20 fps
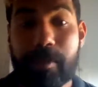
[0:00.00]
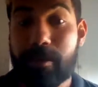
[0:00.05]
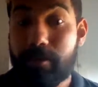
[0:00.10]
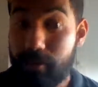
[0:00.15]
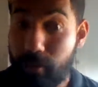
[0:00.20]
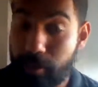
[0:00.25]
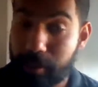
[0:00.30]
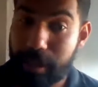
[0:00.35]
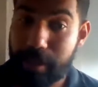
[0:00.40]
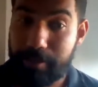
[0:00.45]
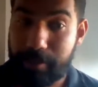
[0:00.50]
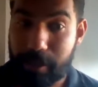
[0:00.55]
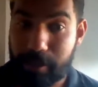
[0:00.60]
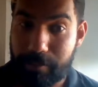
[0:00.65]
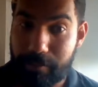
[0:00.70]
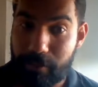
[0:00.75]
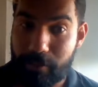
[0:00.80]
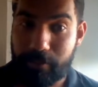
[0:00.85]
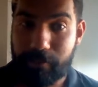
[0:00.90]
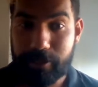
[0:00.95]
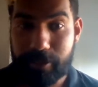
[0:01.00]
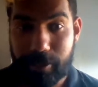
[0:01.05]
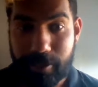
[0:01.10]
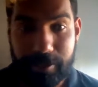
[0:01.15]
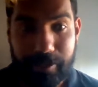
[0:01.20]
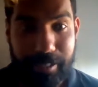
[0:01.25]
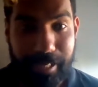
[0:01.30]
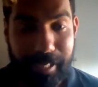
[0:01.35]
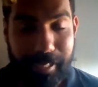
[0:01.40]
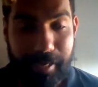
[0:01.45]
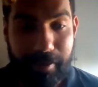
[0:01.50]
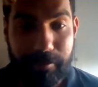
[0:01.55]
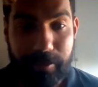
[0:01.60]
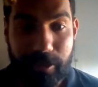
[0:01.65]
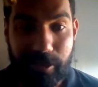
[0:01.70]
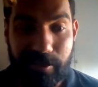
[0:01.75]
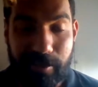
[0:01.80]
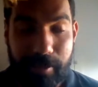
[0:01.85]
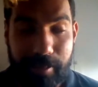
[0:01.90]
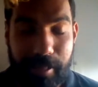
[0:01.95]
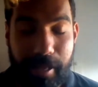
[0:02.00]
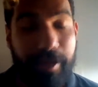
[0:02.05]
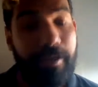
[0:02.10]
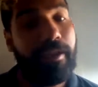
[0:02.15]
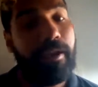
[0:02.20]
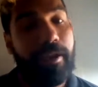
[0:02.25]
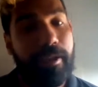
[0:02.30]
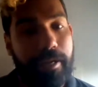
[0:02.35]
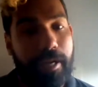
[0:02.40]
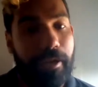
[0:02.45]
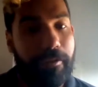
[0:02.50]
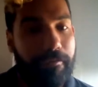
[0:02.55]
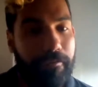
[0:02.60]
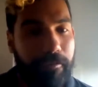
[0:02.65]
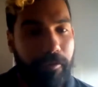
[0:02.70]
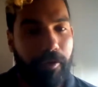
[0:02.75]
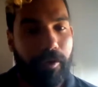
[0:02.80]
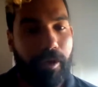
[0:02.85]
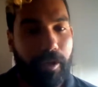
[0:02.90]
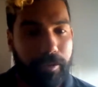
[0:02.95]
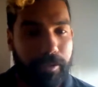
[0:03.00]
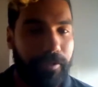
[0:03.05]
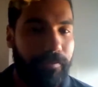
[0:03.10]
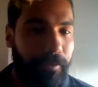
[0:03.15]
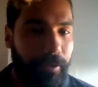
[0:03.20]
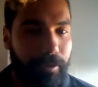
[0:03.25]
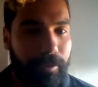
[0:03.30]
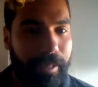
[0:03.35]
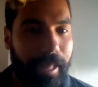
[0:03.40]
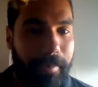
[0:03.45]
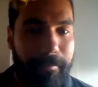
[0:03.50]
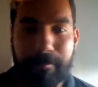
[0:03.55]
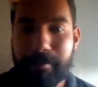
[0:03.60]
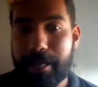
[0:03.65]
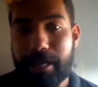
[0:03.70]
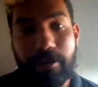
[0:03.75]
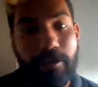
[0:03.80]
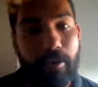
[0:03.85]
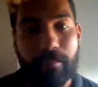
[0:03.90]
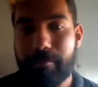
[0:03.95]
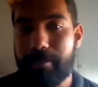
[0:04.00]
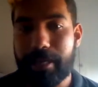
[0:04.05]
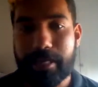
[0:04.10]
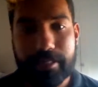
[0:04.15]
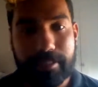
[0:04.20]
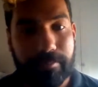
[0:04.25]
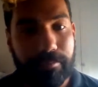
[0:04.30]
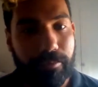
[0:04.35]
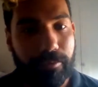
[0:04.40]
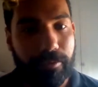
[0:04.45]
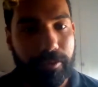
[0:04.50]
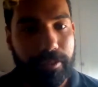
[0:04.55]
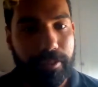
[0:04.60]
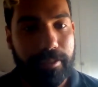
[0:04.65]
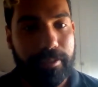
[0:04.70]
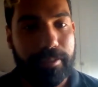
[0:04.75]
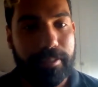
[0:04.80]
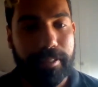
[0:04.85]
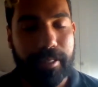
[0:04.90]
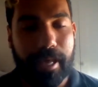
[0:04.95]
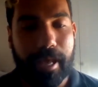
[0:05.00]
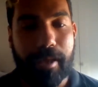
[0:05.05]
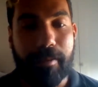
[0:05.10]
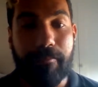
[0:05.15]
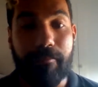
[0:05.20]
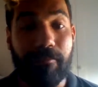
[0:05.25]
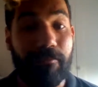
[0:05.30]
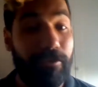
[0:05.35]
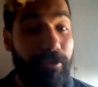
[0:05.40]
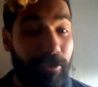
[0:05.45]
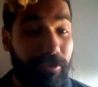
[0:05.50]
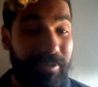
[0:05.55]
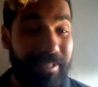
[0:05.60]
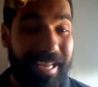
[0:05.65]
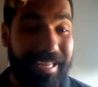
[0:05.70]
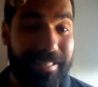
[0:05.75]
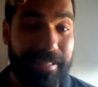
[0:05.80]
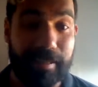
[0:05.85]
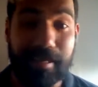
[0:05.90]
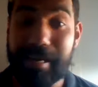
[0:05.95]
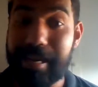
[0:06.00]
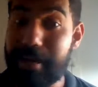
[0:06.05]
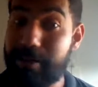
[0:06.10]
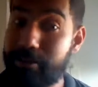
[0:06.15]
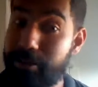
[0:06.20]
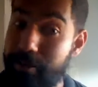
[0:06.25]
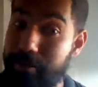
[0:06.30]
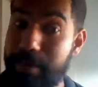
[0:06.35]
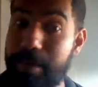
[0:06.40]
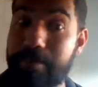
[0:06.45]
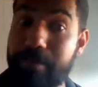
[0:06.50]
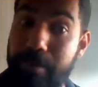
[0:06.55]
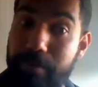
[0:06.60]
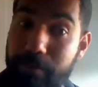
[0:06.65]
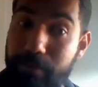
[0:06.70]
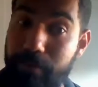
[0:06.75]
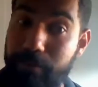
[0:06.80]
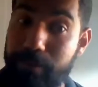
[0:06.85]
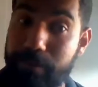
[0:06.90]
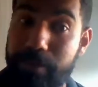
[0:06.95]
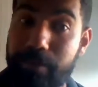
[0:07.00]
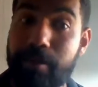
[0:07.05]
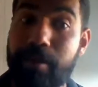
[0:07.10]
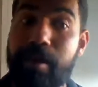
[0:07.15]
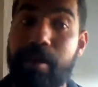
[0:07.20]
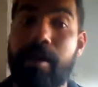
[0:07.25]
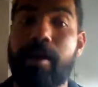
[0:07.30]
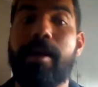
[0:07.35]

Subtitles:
talking about the poll results like I was doing there. Now, for a lot of you, that may not be as important. For you, data collection may be important.